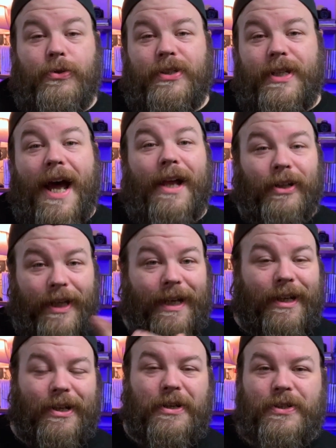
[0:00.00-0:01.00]
use that
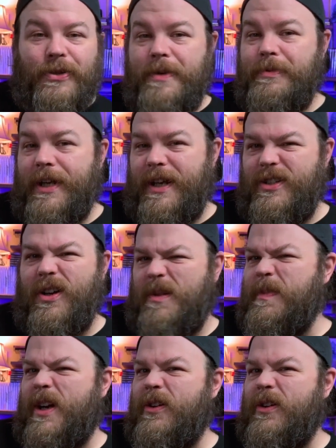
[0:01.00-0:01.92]
link in the description I talked about